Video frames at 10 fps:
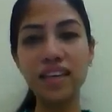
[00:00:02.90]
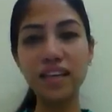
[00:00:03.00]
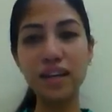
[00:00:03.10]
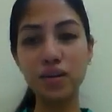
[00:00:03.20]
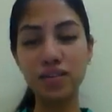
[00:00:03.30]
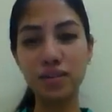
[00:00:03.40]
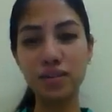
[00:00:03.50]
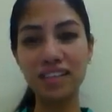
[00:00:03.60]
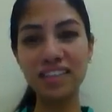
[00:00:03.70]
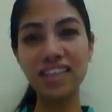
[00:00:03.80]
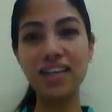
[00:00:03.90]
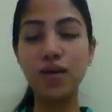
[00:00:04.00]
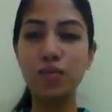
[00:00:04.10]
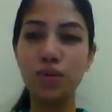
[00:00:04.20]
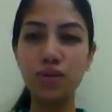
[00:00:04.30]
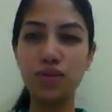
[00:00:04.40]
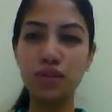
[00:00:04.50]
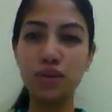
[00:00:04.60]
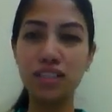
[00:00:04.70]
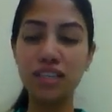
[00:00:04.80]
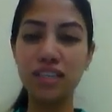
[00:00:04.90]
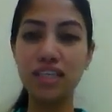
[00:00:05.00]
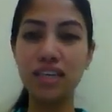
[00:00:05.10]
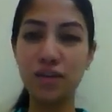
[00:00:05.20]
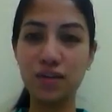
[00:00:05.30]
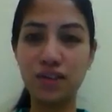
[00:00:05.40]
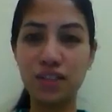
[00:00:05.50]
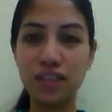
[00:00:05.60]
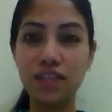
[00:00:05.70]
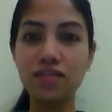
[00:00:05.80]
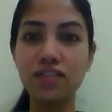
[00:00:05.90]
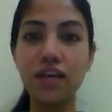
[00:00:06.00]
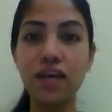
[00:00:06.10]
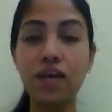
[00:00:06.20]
Hello everyone, hope all of you are taking care of yourselves.